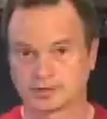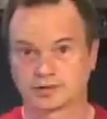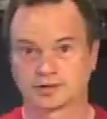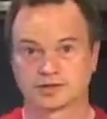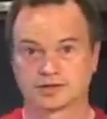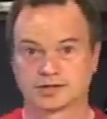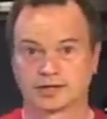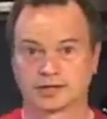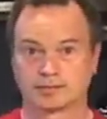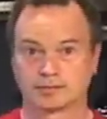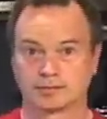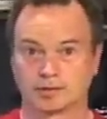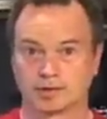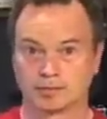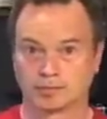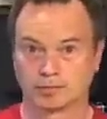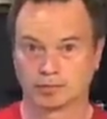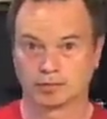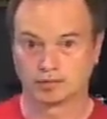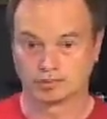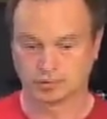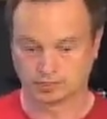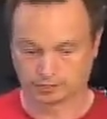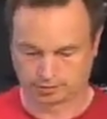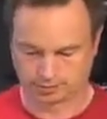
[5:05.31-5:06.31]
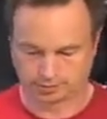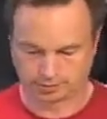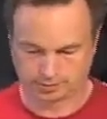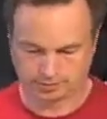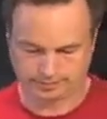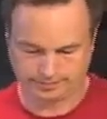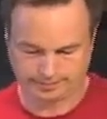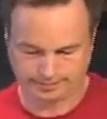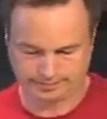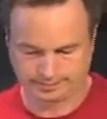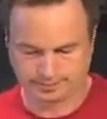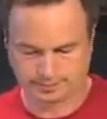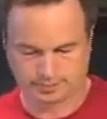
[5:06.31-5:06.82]
just take my bowl here,
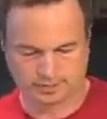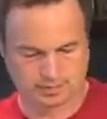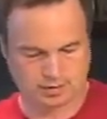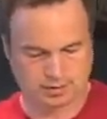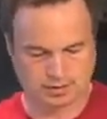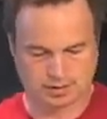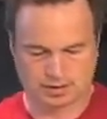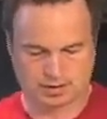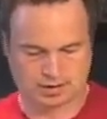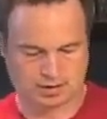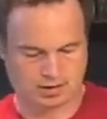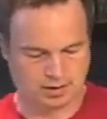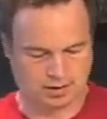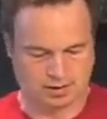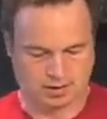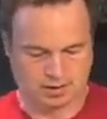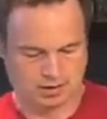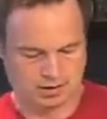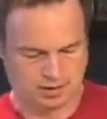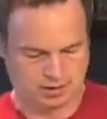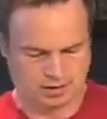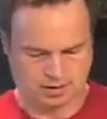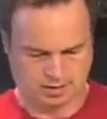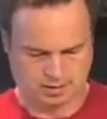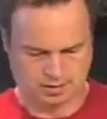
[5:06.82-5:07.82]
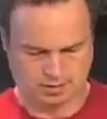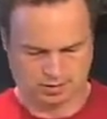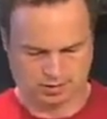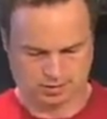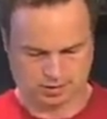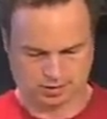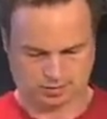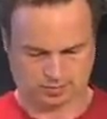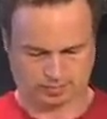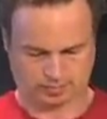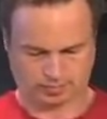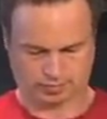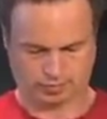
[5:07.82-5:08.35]

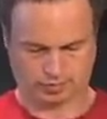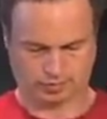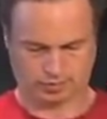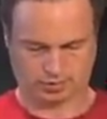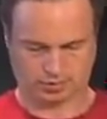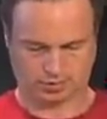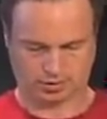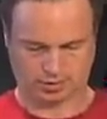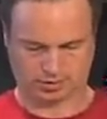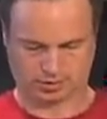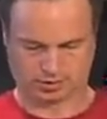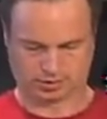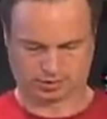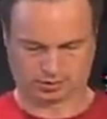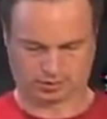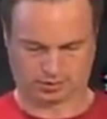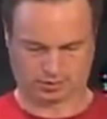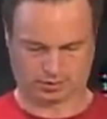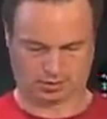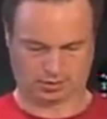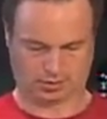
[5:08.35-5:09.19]
put this in